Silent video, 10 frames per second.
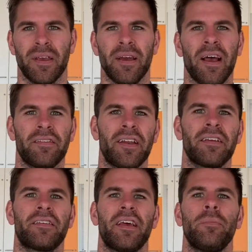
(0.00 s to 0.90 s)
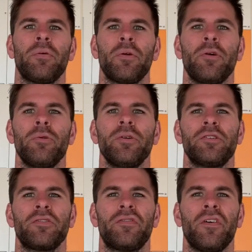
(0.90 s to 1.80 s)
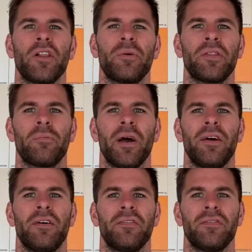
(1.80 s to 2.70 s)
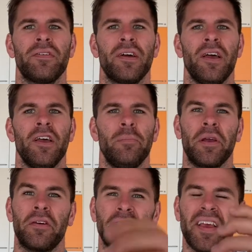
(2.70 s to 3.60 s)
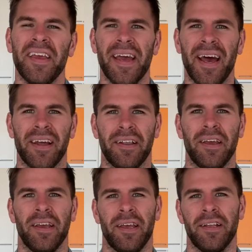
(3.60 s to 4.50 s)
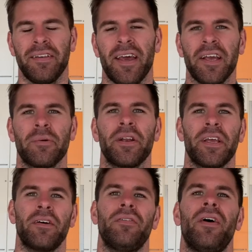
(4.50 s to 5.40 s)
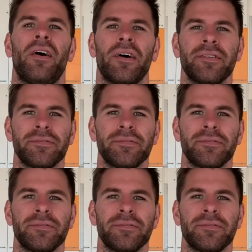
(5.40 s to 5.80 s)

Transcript: as an example who we should follow in the way of, because he had integrity of heart.